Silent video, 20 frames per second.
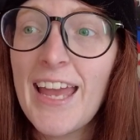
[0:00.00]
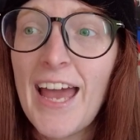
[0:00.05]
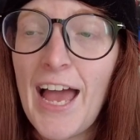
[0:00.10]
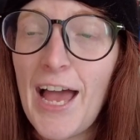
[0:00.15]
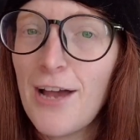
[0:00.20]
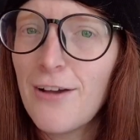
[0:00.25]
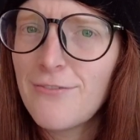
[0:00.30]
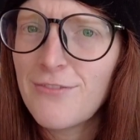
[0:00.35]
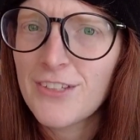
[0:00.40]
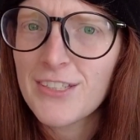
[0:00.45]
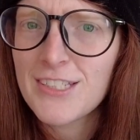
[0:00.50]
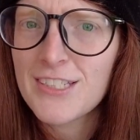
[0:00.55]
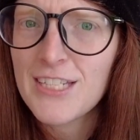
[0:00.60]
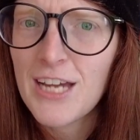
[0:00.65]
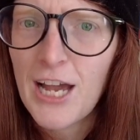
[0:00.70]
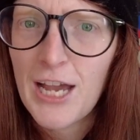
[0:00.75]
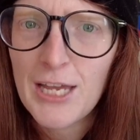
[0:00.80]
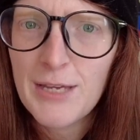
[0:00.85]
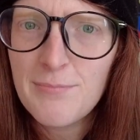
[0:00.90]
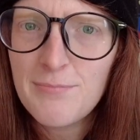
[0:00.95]
have like
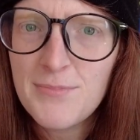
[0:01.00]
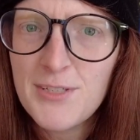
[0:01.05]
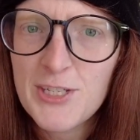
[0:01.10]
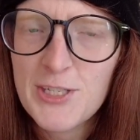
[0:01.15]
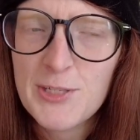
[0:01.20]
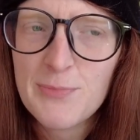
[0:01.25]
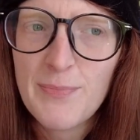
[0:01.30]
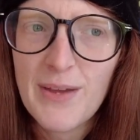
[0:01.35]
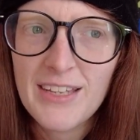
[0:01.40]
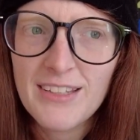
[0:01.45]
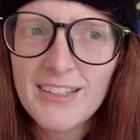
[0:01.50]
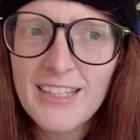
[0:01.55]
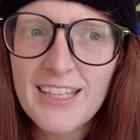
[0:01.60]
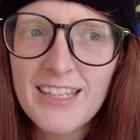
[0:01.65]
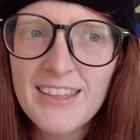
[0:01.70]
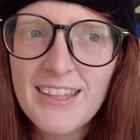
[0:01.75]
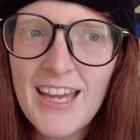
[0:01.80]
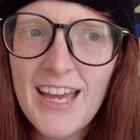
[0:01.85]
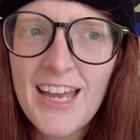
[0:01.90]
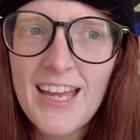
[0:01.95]
time to spend
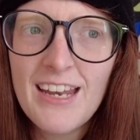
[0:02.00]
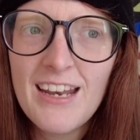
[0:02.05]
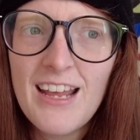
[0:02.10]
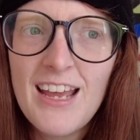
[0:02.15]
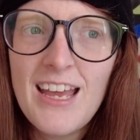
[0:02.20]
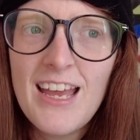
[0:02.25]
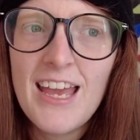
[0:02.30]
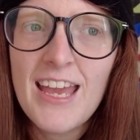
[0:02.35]
like that.